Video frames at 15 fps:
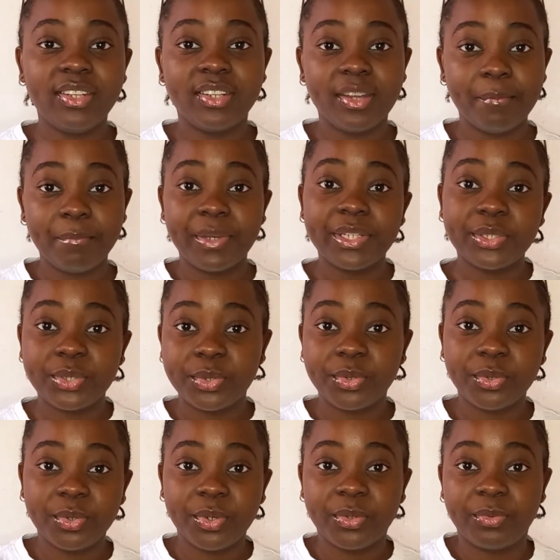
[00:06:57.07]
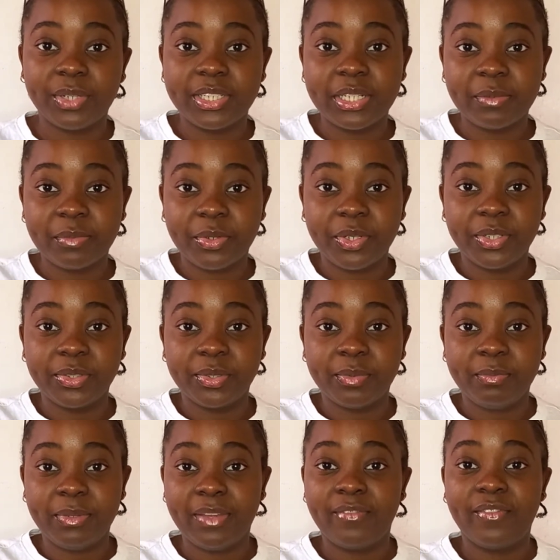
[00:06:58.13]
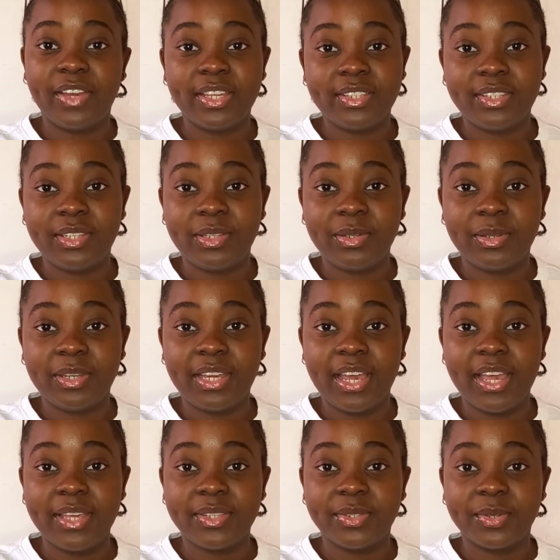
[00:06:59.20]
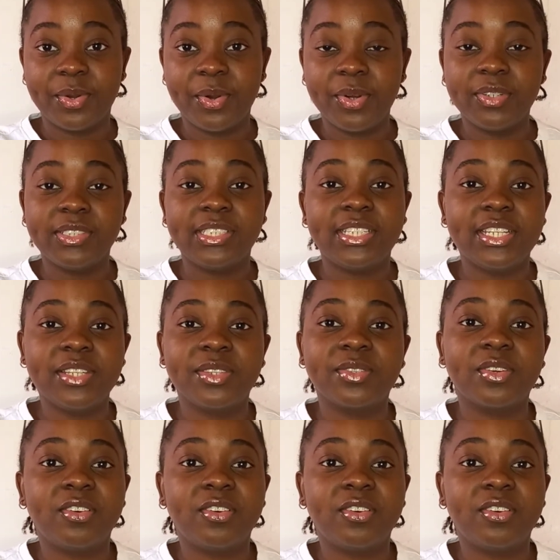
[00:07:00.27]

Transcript: Number two on what I'm going to be advising you guys on is